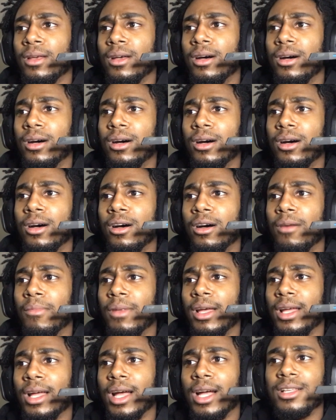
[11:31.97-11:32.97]
I'm
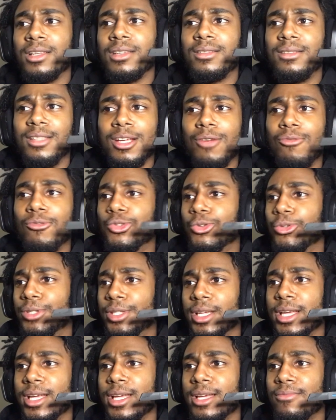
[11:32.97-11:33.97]
like, I just did what you
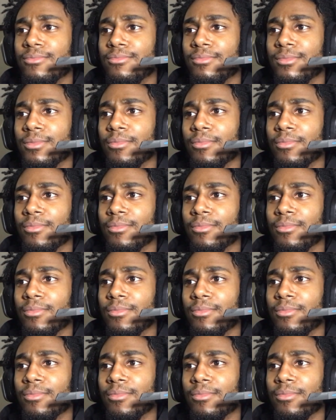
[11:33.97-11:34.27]
said.